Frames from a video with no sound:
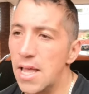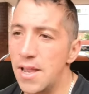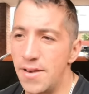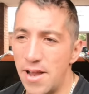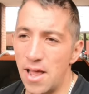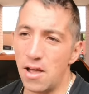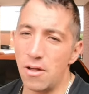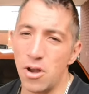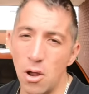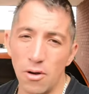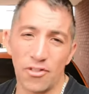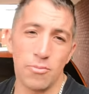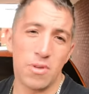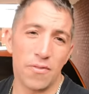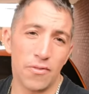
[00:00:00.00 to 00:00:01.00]
Now I know
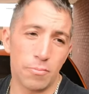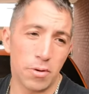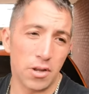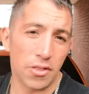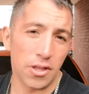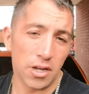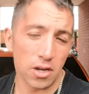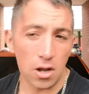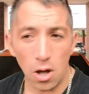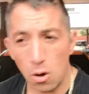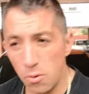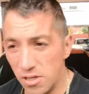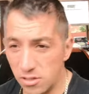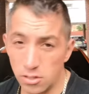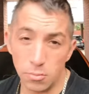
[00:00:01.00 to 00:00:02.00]
some of you are probably thinking,
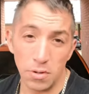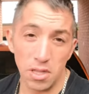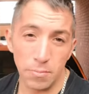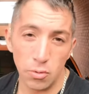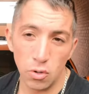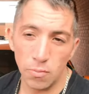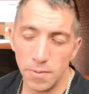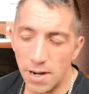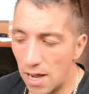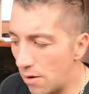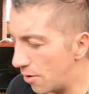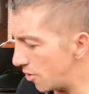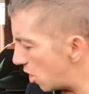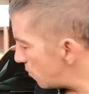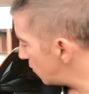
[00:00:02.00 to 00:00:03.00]
oh, it's covering the bulb. Now I know